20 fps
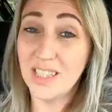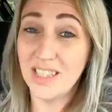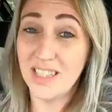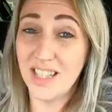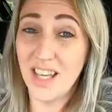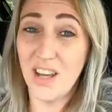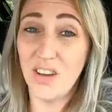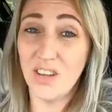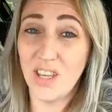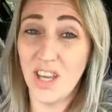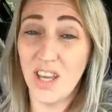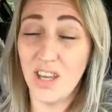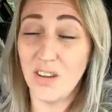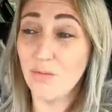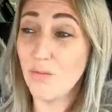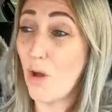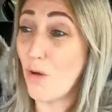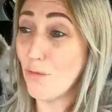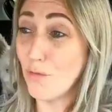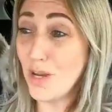need to tell you,
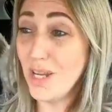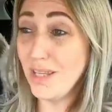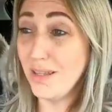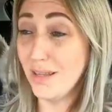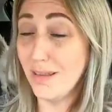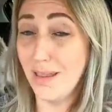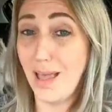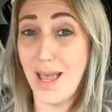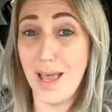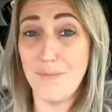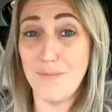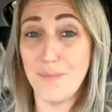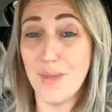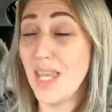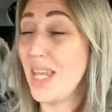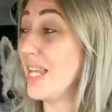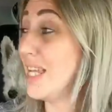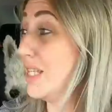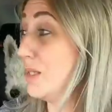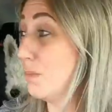recently
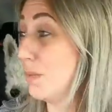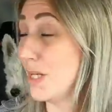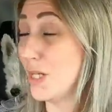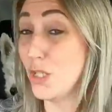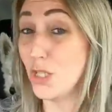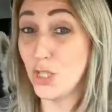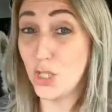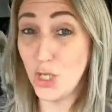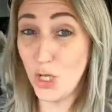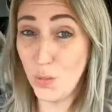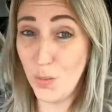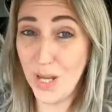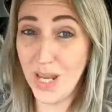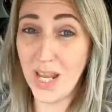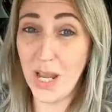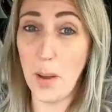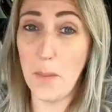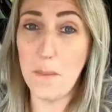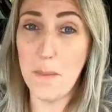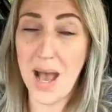he's been
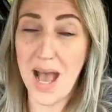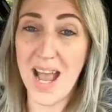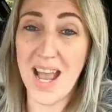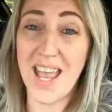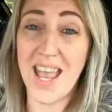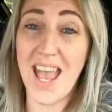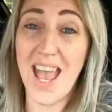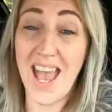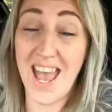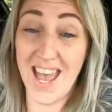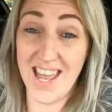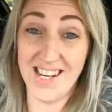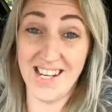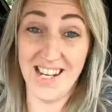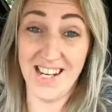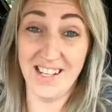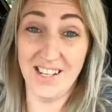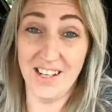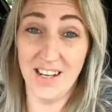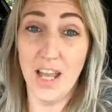doing my head
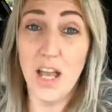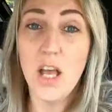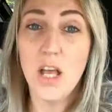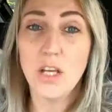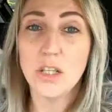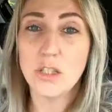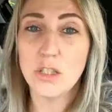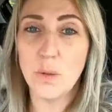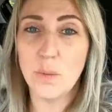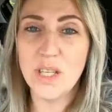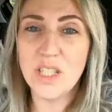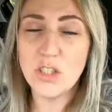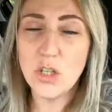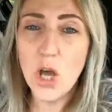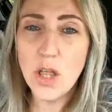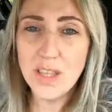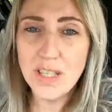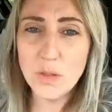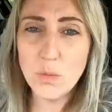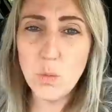in. So he's
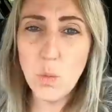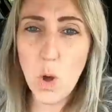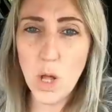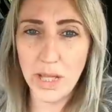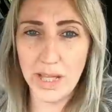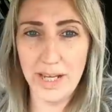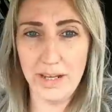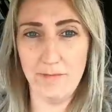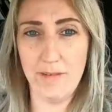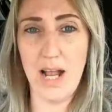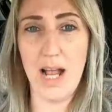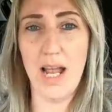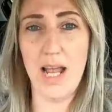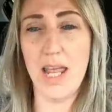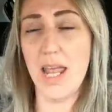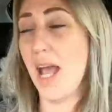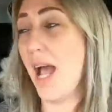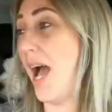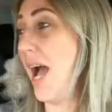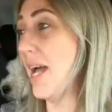got this wallet,
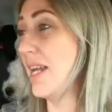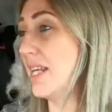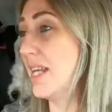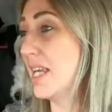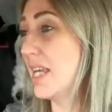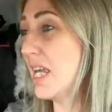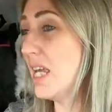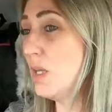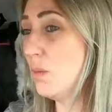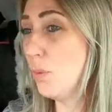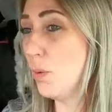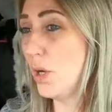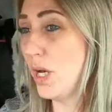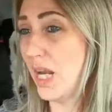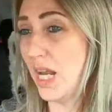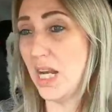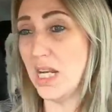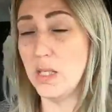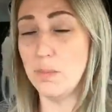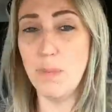right? And he keeps
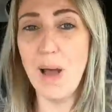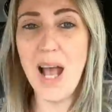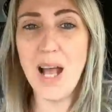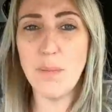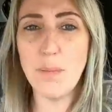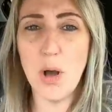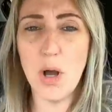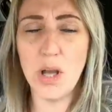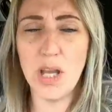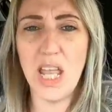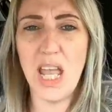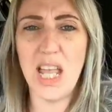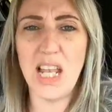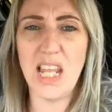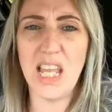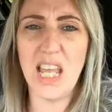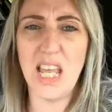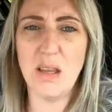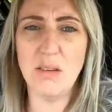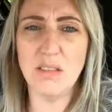putting it in his back pocket and
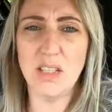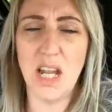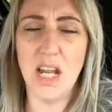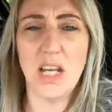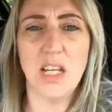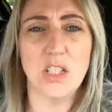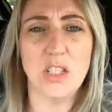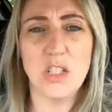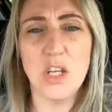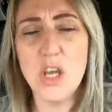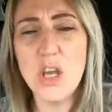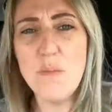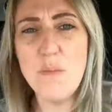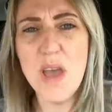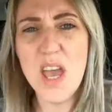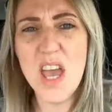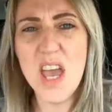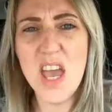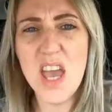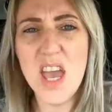he keeps saying, It's too
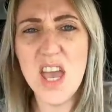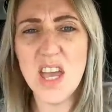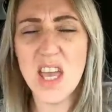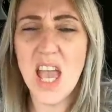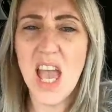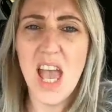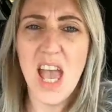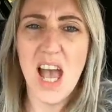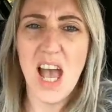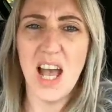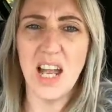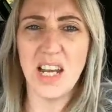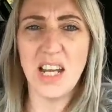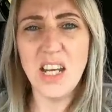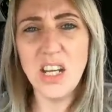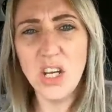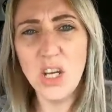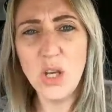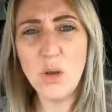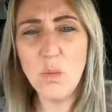big, I
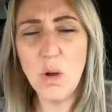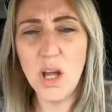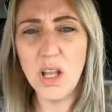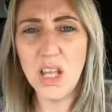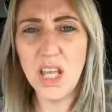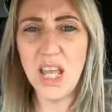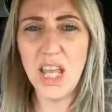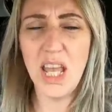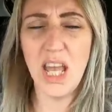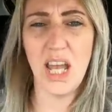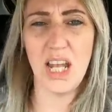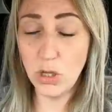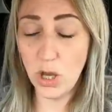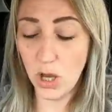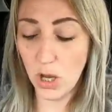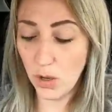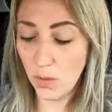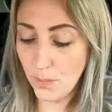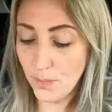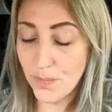need a new wallet.
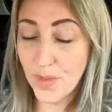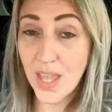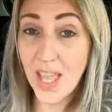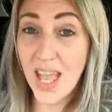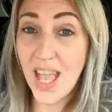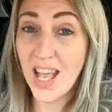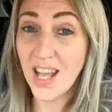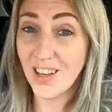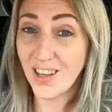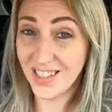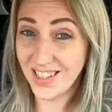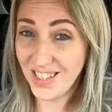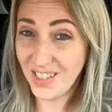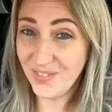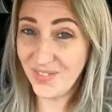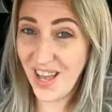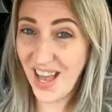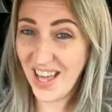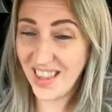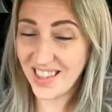So, because
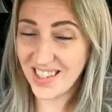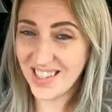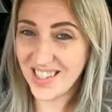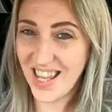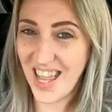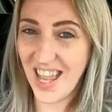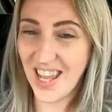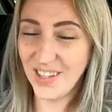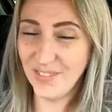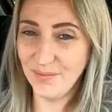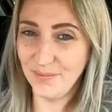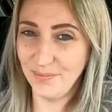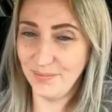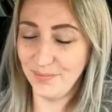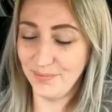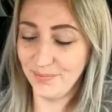it's Father's Day,